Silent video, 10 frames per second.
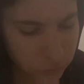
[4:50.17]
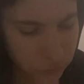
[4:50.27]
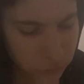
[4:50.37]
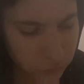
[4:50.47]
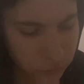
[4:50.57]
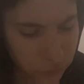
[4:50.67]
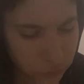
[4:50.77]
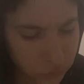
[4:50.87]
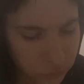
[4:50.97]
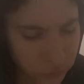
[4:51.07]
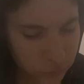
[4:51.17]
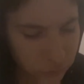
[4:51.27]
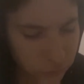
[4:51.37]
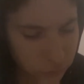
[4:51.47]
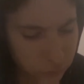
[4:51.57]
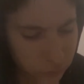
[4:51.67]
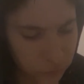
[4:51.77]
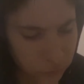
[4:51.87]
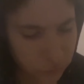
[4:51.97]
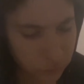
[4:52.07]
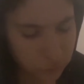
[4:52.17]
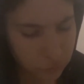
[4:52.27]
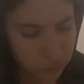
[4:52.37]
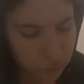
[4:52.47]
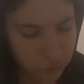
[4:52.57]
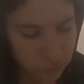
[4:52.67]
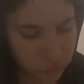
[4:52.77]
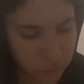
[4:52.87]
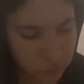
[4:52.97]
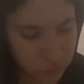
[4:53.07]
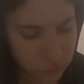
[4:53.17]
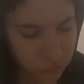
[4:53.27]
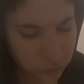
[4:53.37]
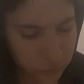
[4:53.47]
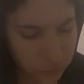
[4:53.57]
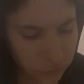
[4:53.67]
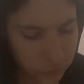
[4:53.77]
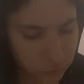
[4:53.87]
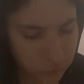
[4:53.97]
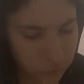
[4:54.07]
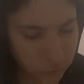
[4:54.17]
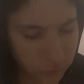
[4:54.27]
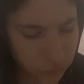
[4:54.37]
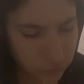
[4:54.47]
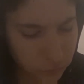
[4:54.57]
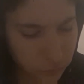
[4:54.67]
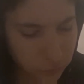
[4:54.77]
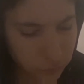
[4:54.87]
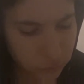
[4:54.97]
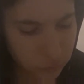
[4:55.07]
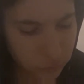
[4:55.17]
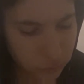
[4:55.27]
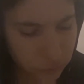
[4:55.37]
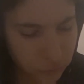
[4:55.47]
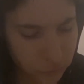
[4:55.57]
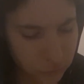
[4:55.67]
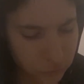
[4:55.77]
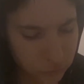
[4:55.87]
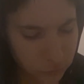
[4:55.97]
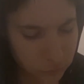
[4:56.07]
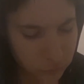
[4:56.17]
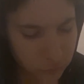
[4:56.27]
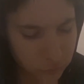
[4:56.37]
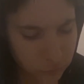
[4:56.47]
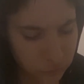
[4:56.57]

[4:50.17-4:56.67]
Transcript: (no one is talking)